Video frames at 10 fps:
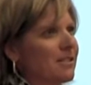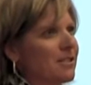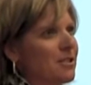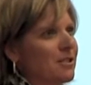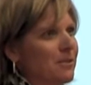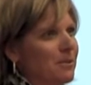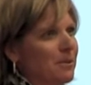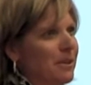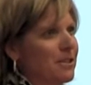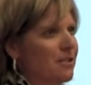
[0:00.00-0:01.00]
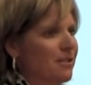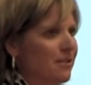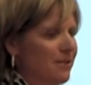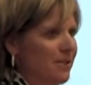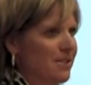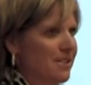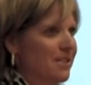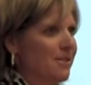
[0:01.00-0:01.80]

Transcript: and she's from Laurentian University.